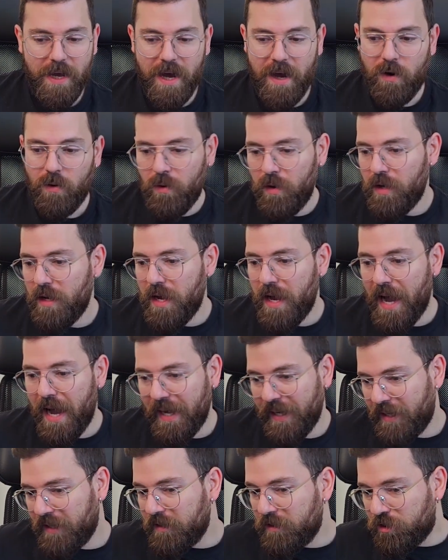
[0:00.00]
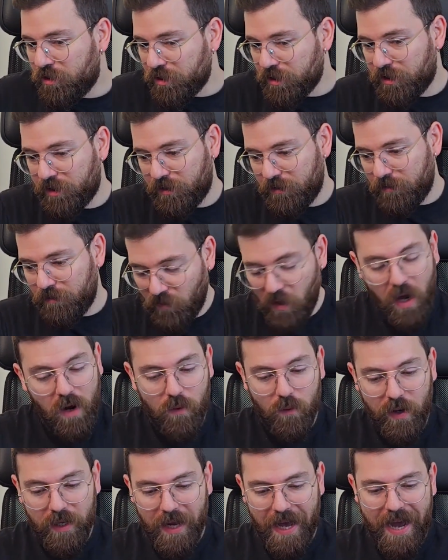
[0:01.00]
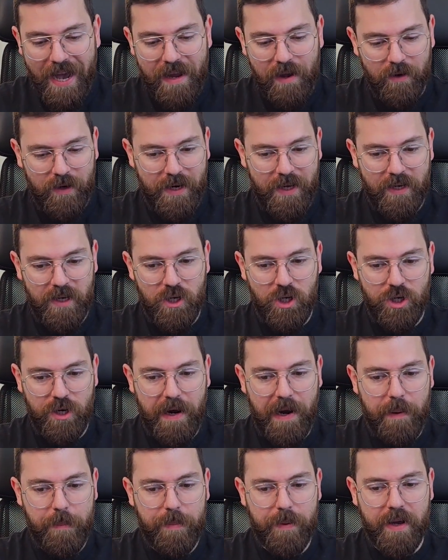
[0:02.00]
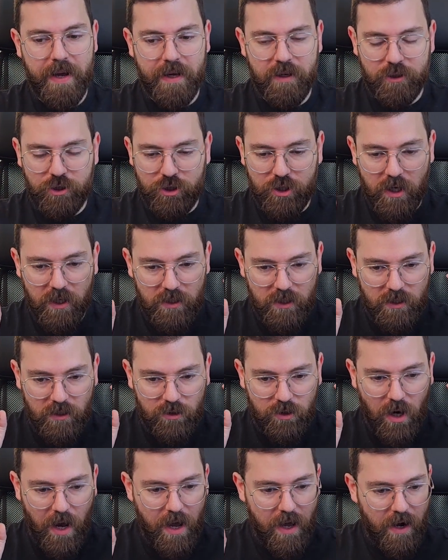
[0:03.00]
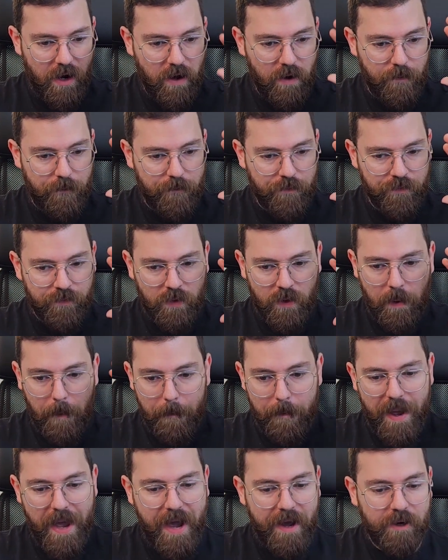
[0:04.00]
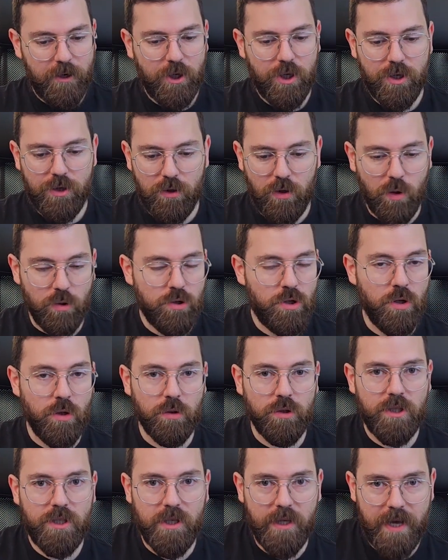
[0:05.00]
Now, I could just not rely on any shape and just try to match those notes